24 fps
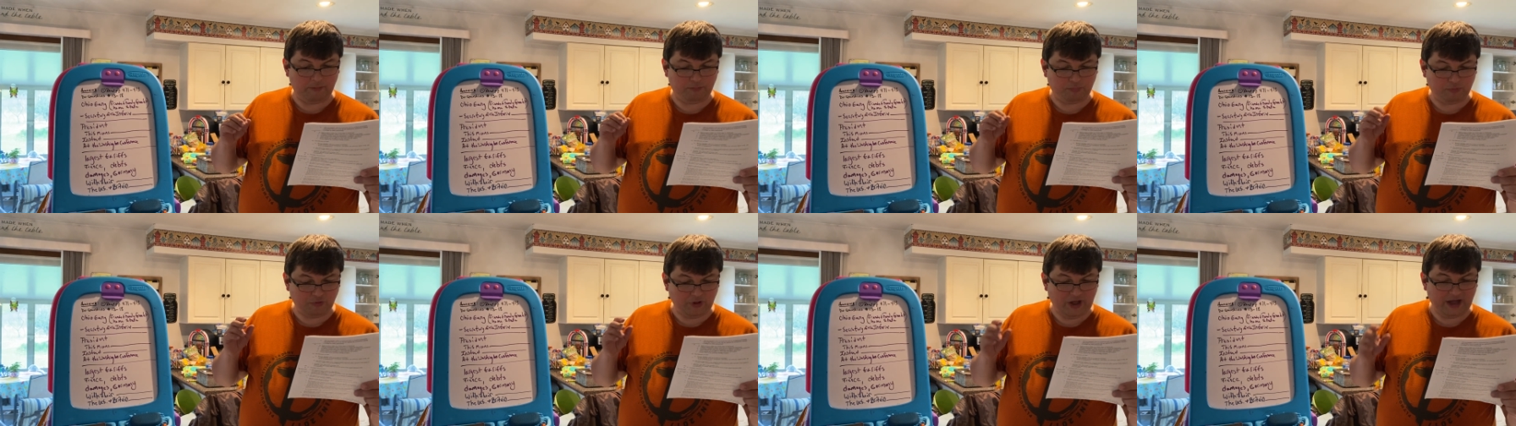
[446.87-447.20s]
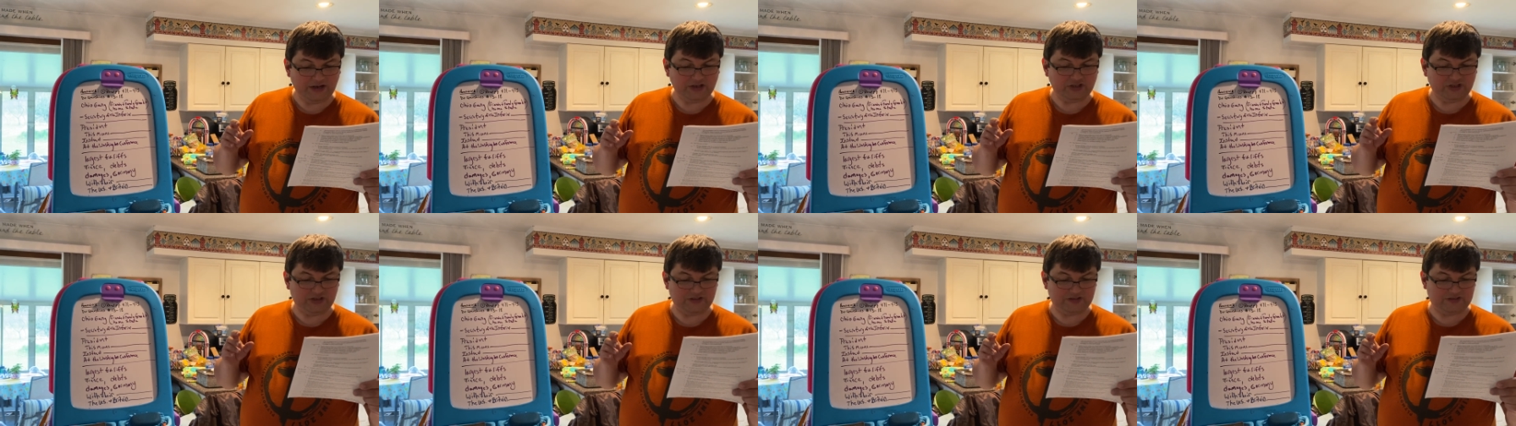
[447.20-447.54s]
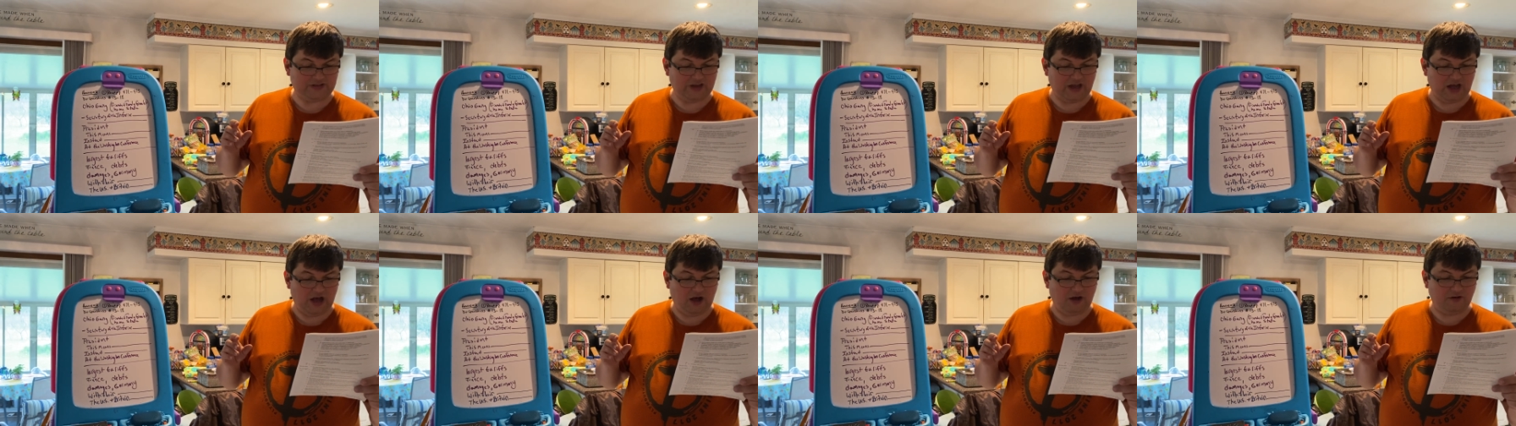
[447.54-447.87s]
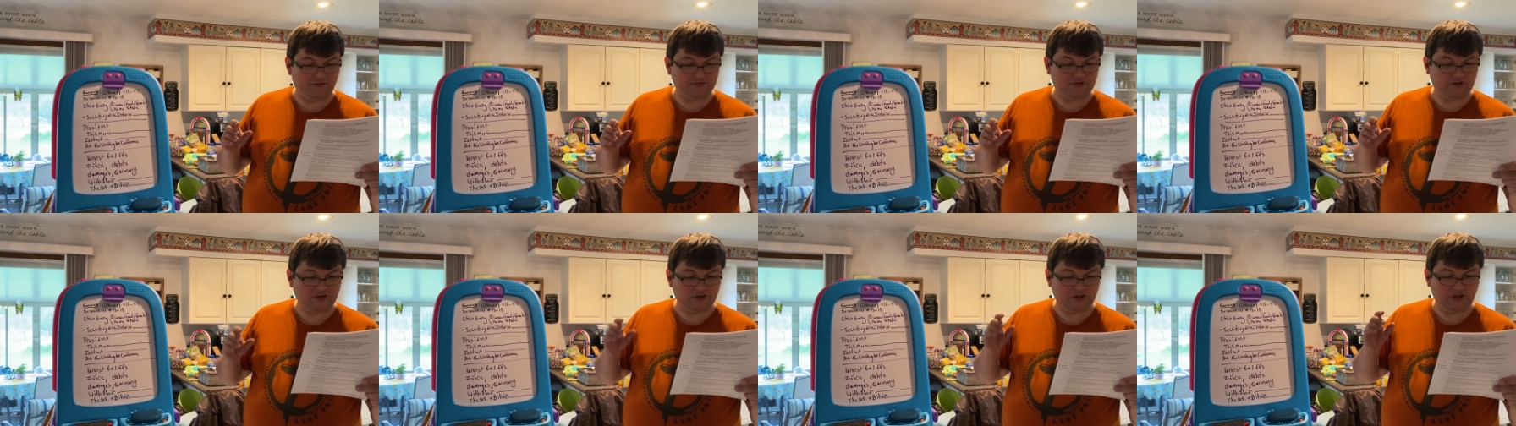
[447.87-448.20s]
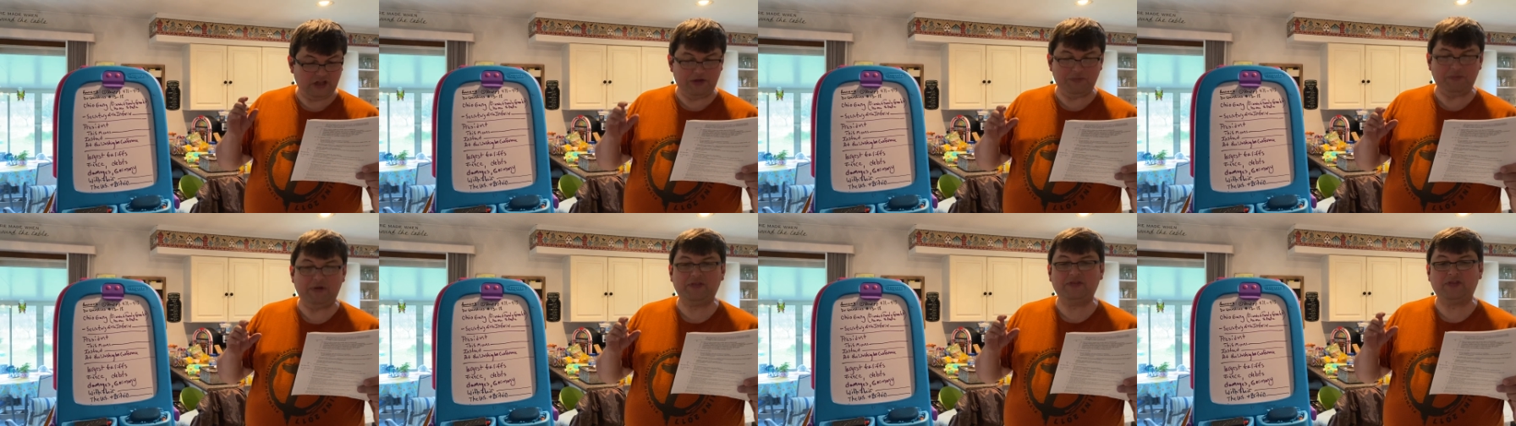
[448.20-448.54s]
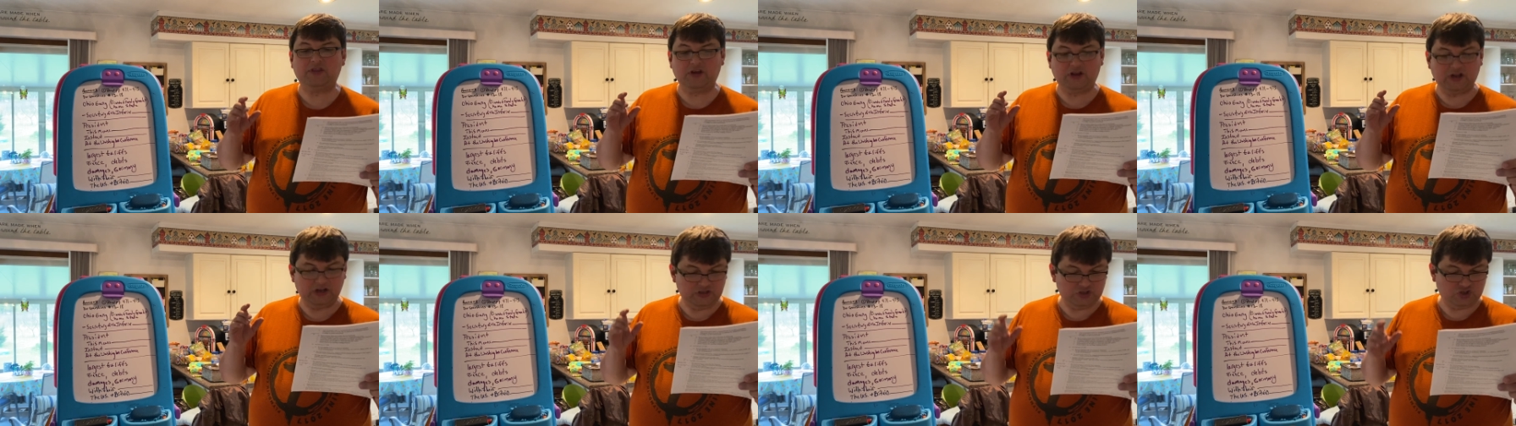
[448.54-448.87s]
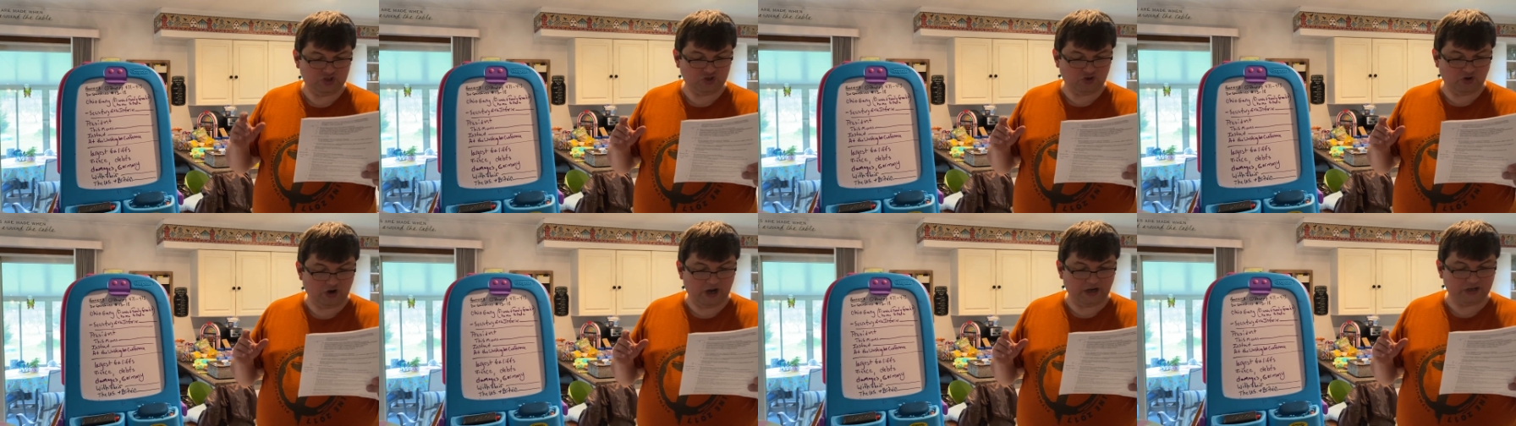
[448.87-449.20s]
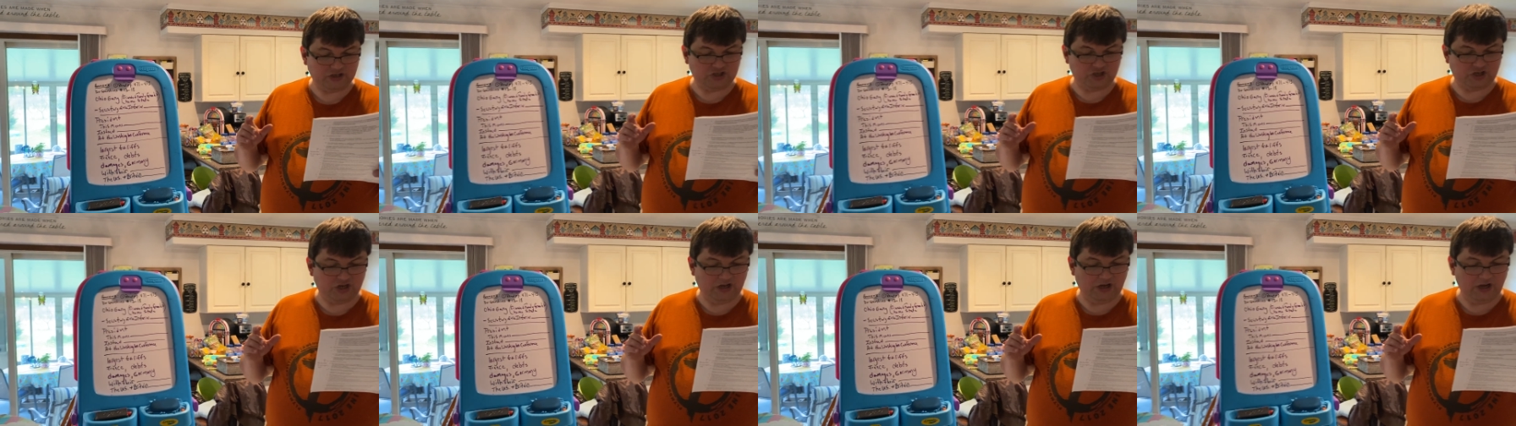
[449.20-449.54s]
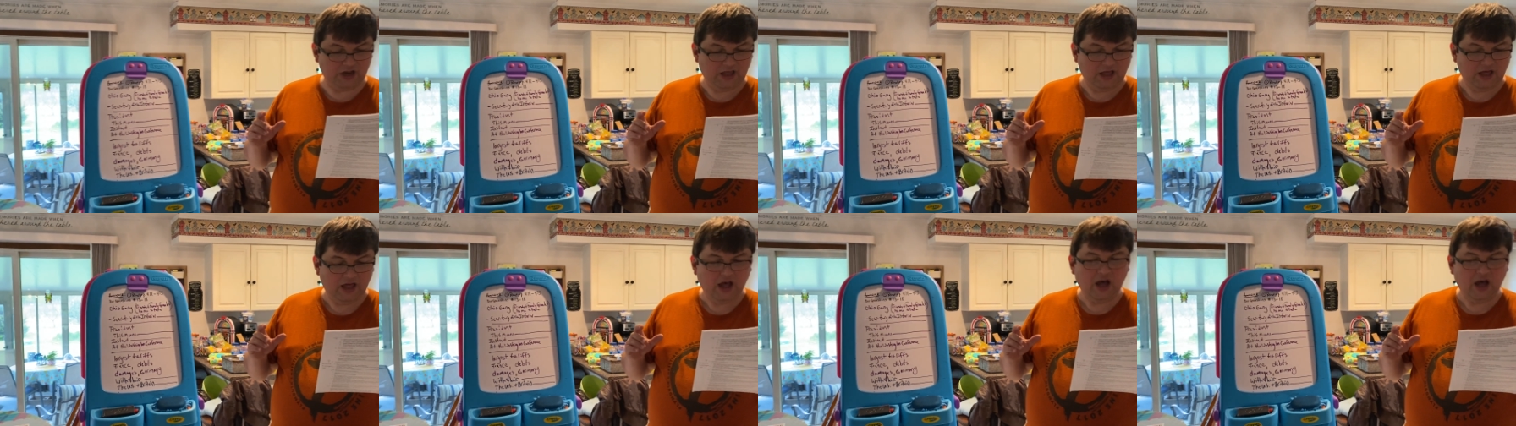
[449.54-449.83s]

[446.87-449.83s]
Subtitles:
pledge itself to limit the construction